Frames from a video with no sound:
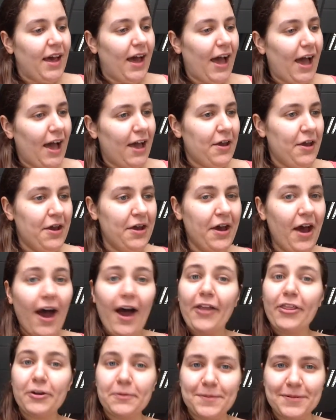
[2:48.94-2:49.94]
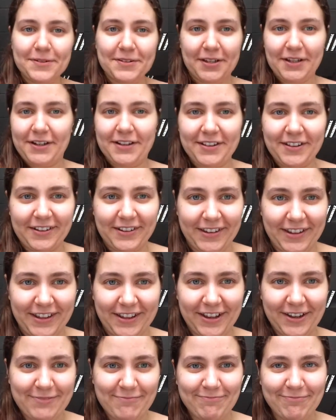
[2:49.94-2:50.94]
Uh, other particularly
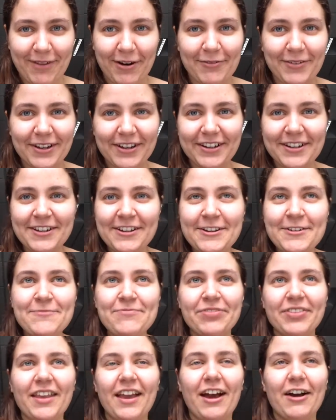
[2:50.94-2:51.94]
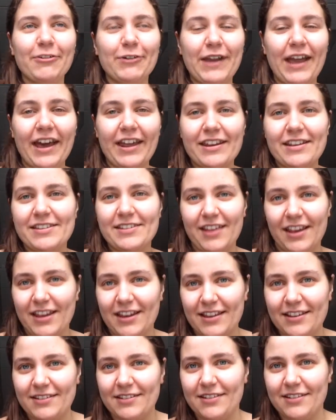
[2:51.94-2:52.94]
good moment, uh, we had a
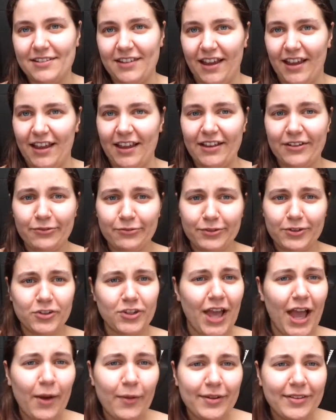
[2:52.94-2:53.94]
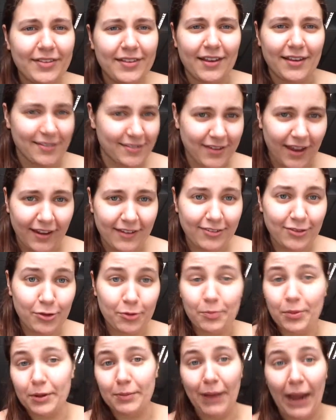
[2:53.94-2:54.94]
CITES day, which I would say
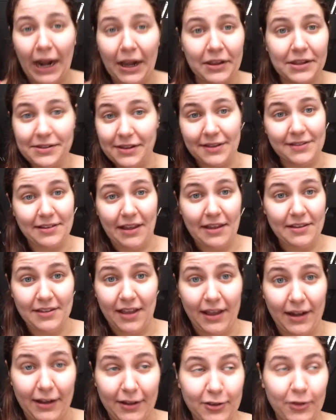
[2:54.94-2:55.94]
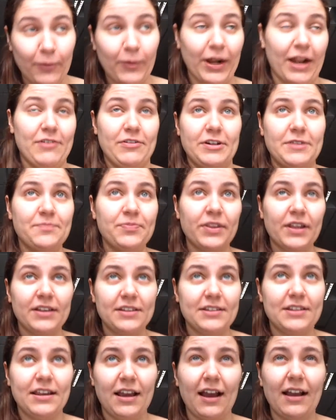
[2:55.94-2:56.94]
CITES, but apparently they say CITES, whatever,
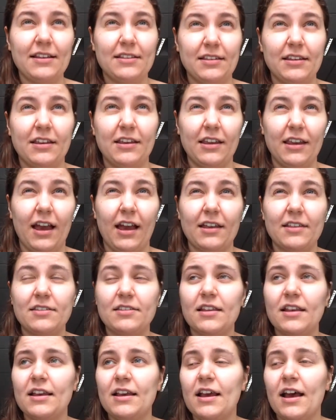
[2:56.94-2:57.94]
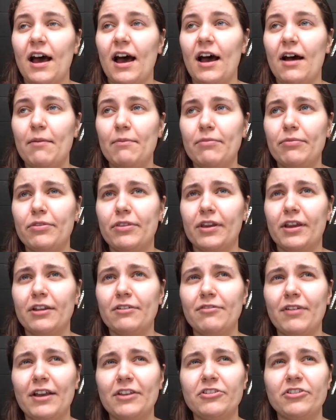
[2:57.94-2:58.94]
C I T E S, um, the
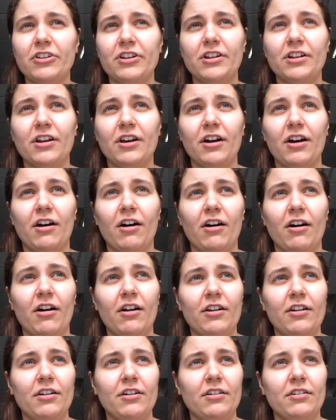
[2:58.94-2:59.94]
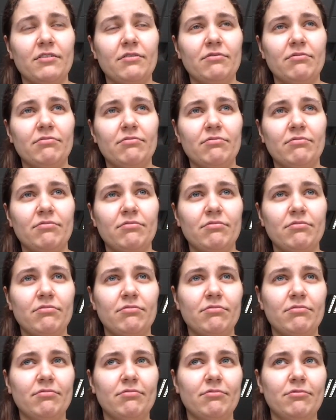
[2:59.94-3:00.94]
Convention on
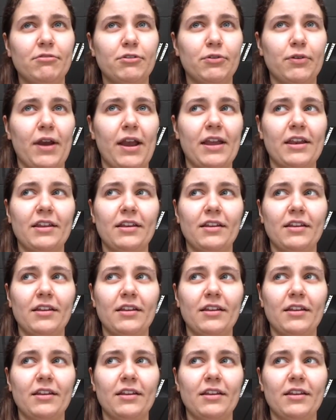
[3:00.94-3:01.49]
Trade